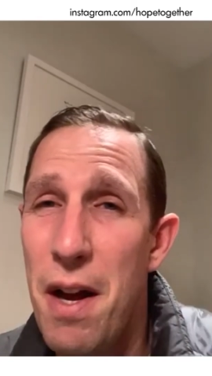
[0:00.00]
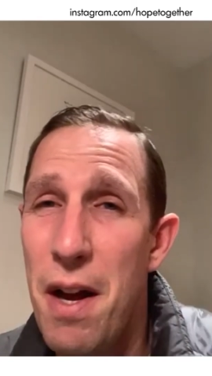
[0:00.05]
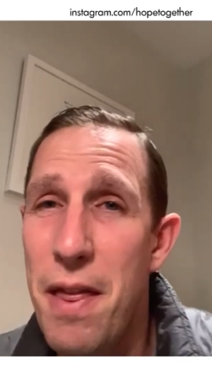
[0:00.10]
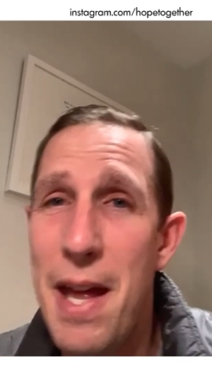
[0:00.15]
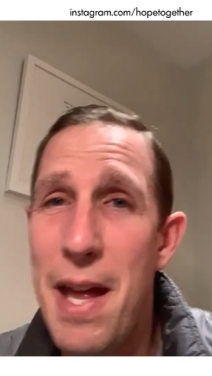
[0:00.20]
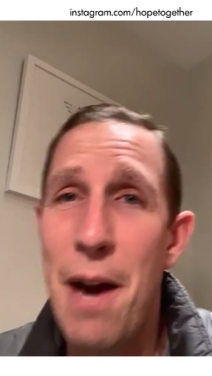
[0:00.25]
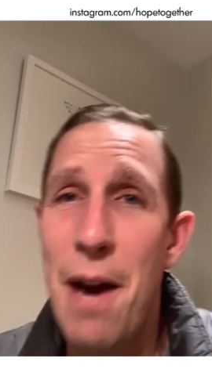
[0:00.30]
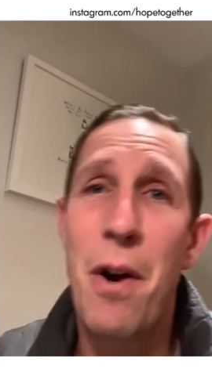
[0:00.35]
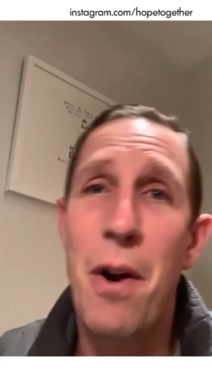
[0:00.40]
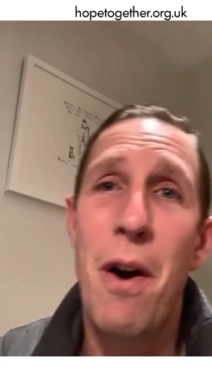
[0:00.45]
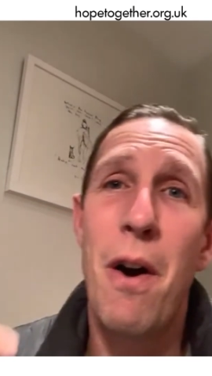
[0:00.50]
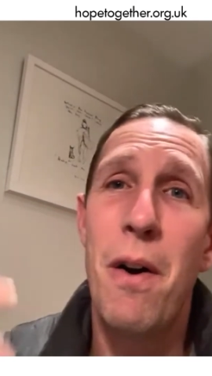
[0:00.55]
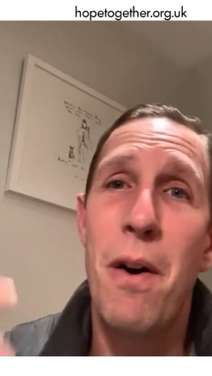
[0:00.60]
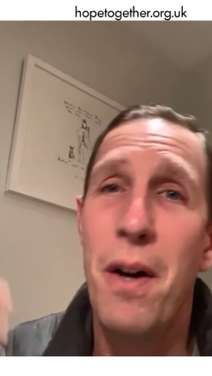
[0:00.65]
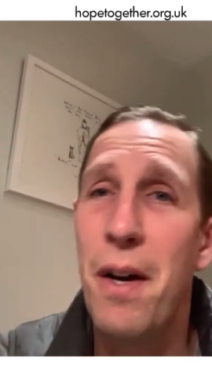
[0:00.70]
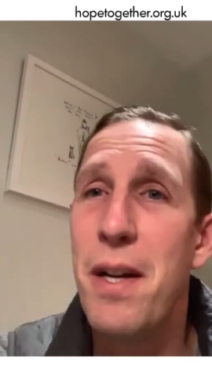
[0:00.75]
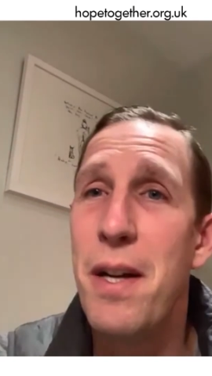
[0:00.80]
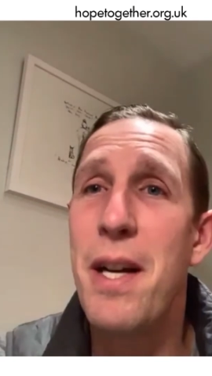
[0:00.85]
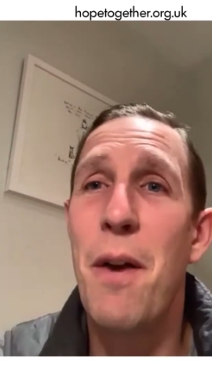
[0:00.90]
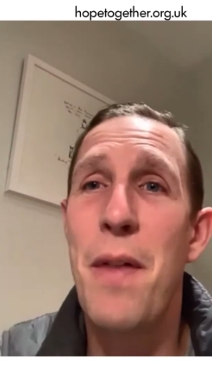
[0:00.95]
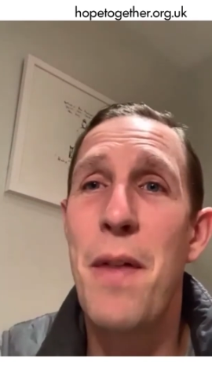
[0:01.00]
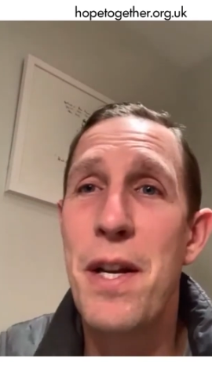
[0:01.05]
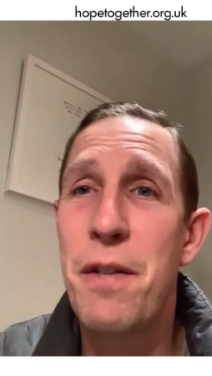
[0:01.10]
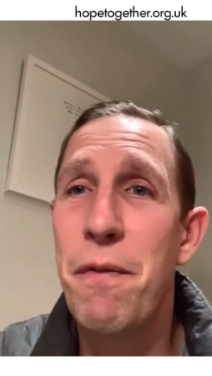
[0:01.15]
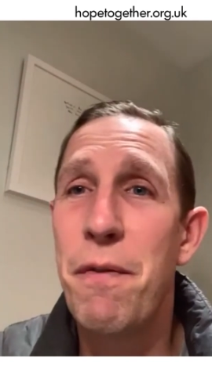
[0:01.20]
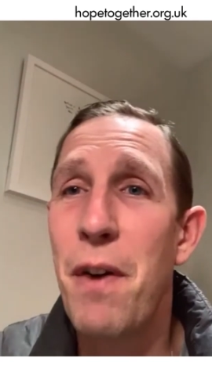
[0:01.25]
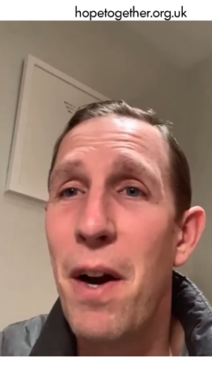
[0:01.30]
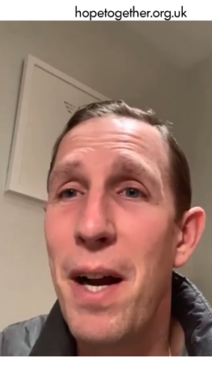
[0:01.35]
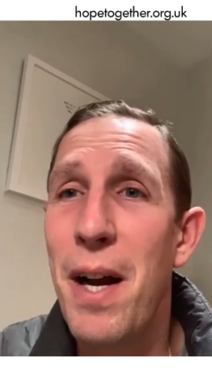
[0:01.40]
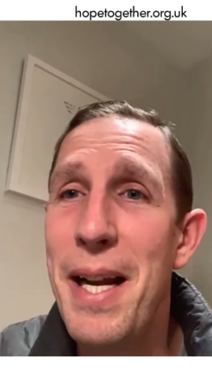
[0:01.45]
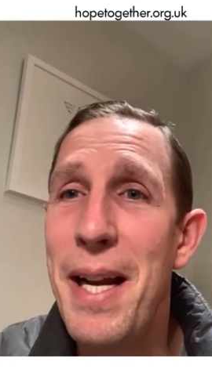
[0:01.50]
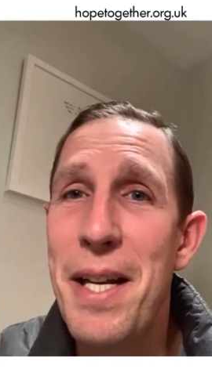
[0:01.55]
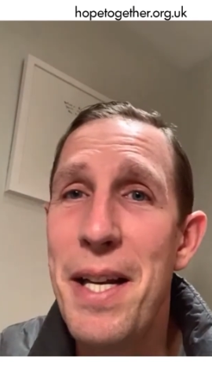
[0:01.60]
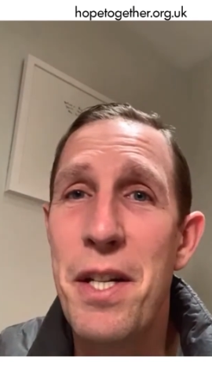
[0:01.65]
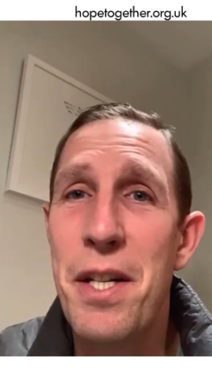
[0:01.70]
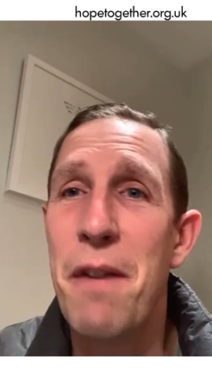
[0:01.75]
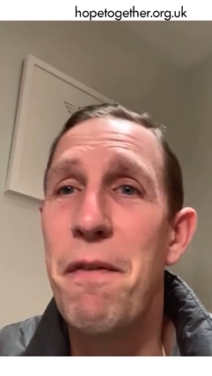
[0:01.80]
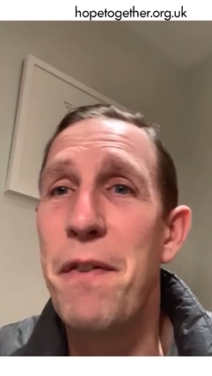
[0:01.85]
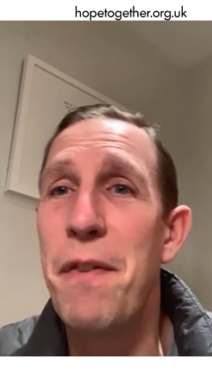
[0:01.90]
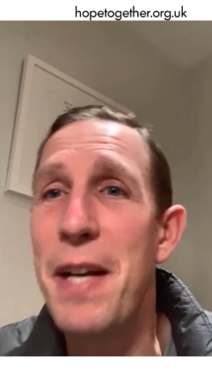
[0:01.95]
there are, you know, there's
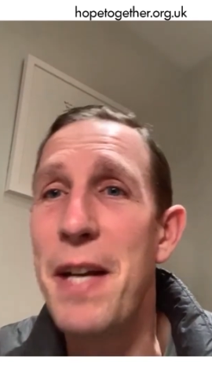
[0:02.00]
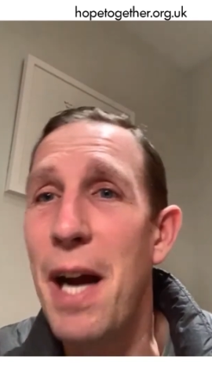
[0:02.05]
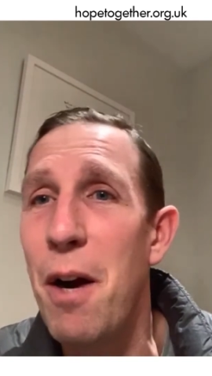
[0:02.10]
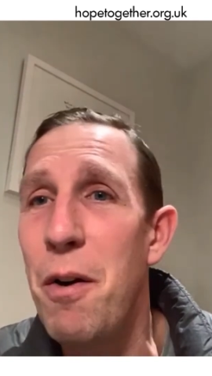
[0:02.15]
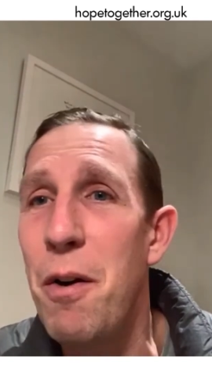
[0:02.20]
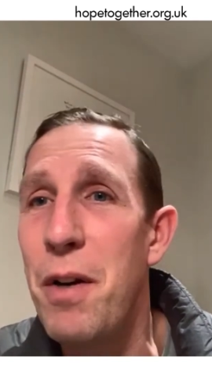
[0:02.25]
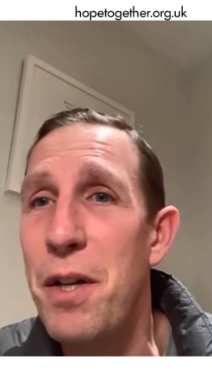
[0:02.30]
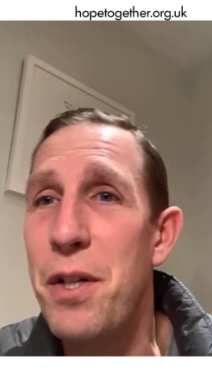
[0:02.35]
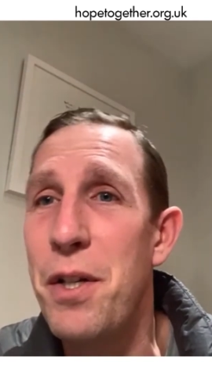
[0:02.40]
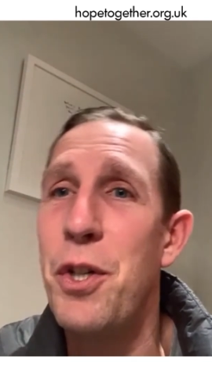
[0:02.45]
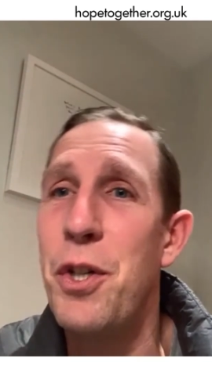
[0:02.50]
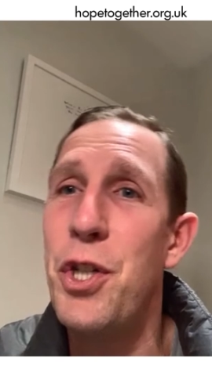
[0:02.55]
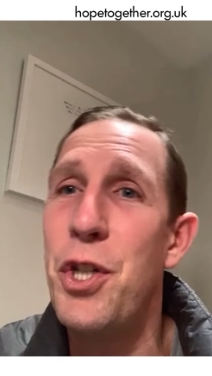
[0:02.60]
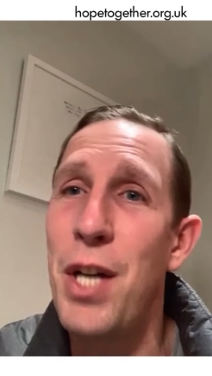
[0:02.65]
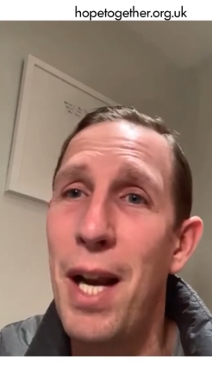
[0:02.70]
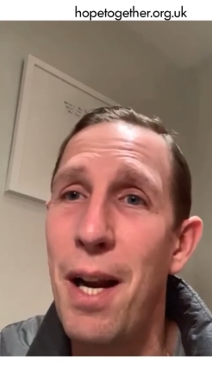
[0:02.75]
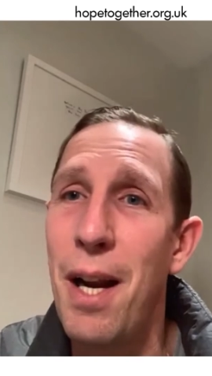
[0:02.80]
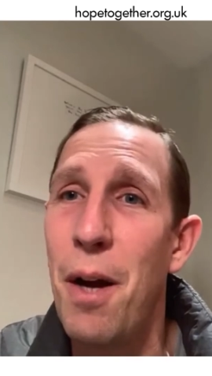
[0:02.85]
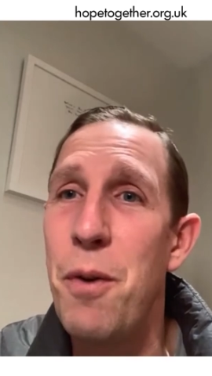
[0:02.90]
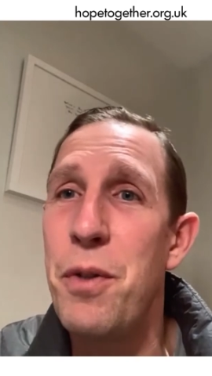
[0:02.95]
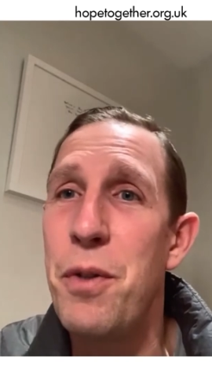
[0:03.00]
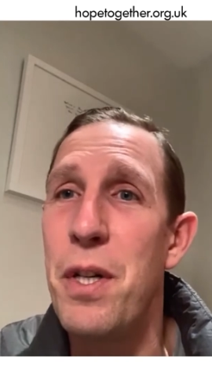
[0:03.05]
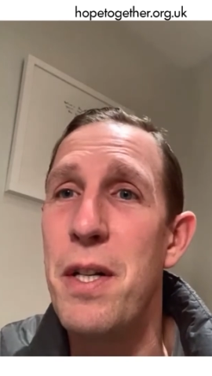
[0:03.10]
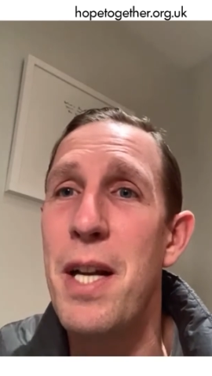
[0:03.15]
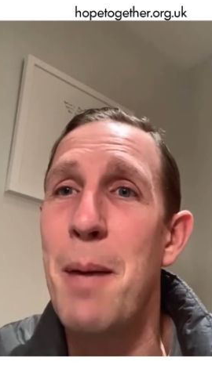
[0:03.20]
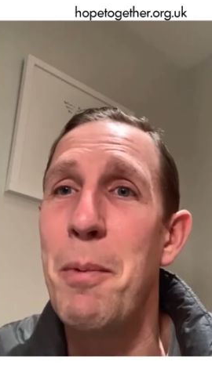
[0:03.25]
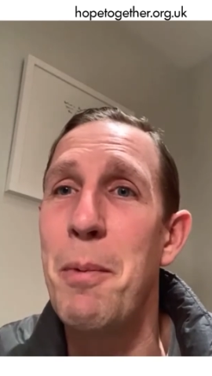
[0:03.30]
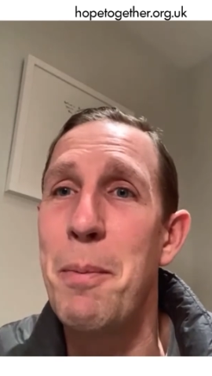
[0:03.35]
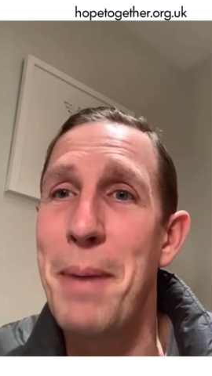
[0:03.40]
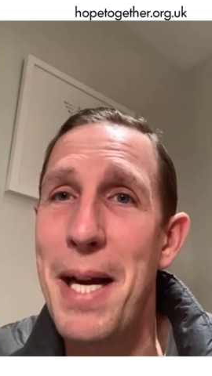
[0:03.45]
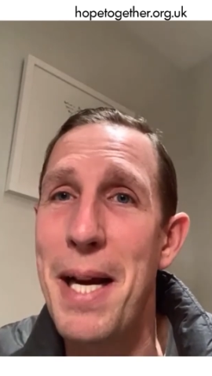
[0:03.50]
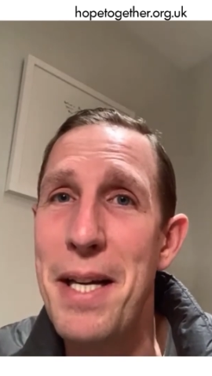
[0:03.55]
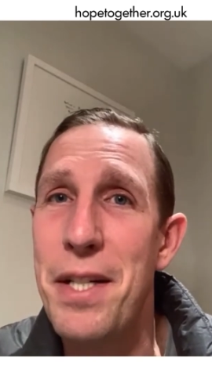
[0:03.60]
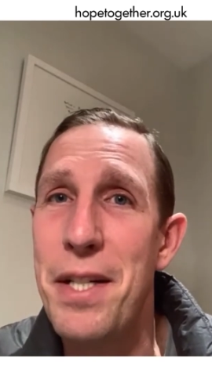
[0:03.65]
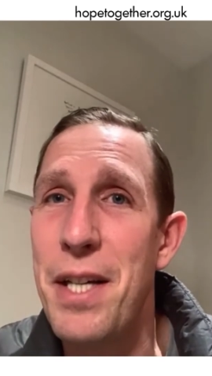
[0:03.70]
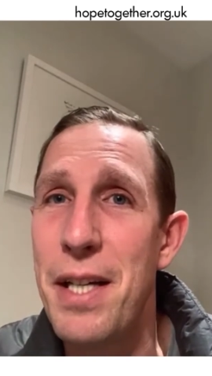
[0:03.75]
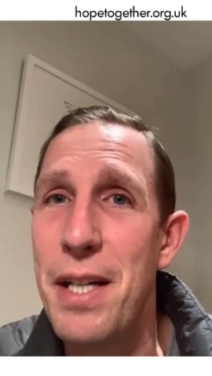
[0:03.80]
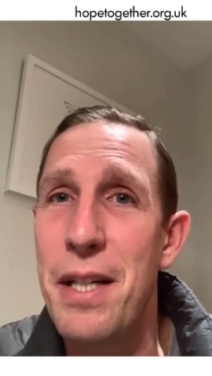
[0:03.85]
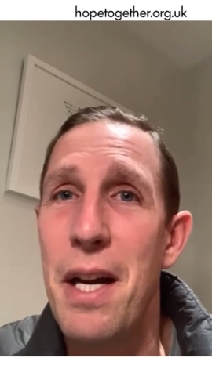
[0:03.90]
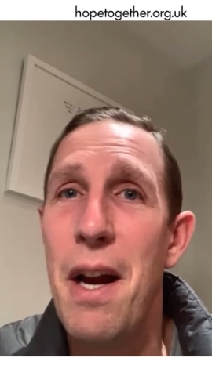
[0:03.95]
violins and violas and cellos and double
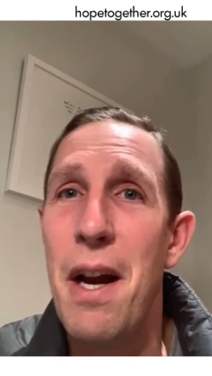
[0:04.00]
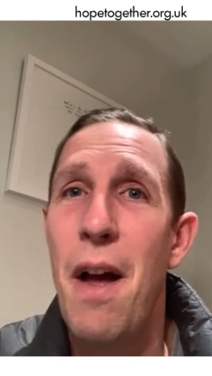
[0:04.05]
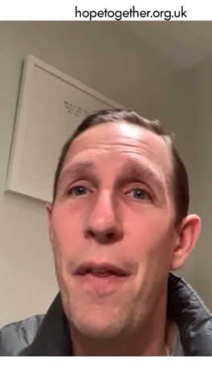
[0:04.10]
basses.